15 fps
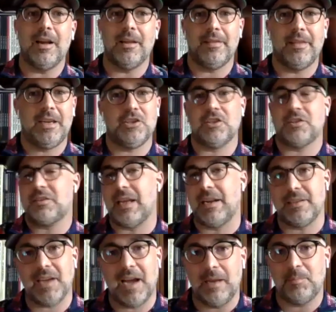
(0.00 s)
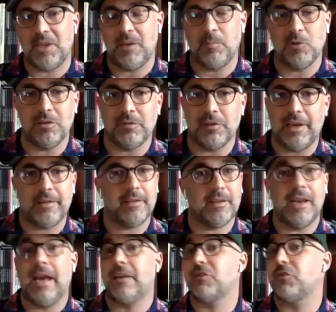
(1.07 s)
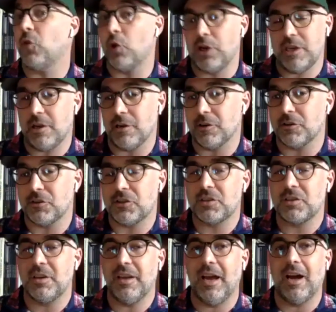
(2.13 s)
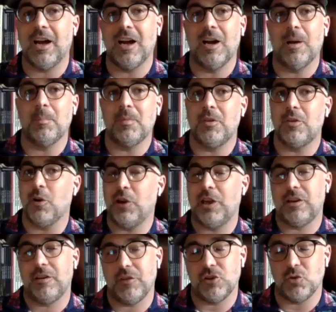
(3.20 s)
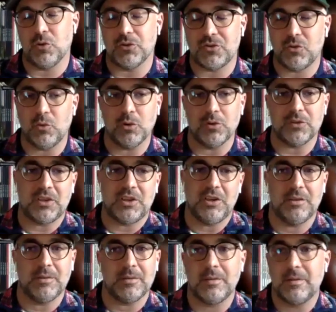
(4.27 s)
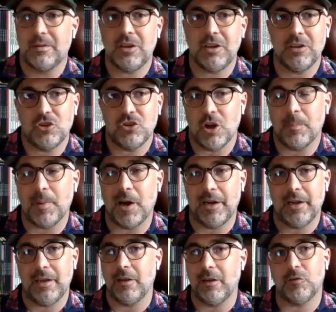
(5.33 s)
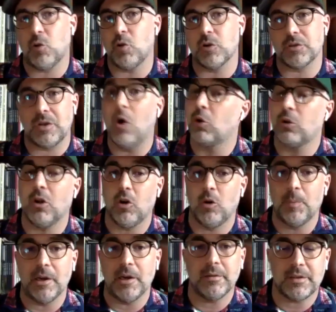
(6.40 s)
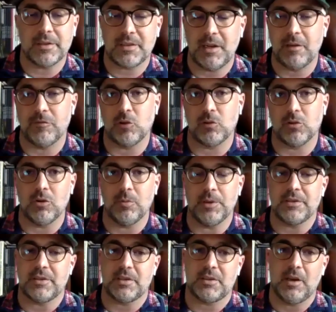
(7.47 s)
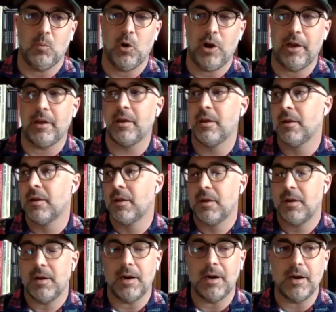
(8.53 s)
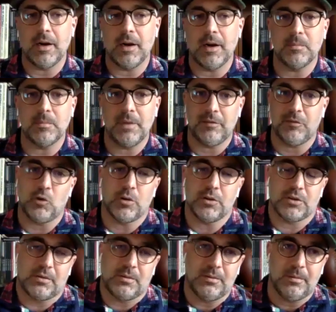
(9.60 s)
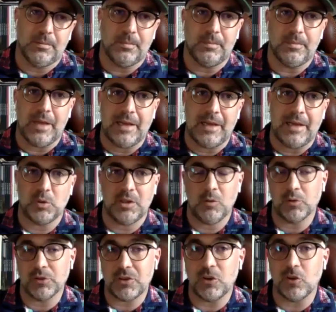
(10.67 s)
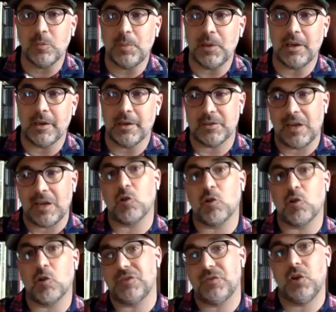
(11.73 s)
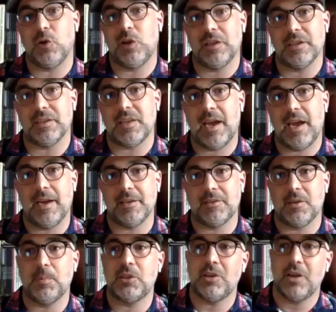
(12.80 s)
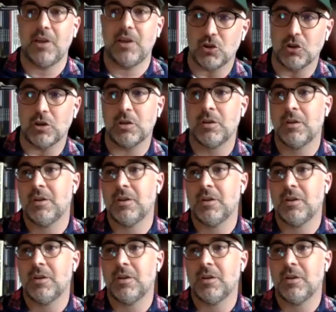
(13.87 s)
They just set a timetable of like the next 4 years, though individual schools can jump on it. And of course, Oklahoma, the state of Oklahoma is the same way. And of course, that's what they will do because everyone is viewing this as a potential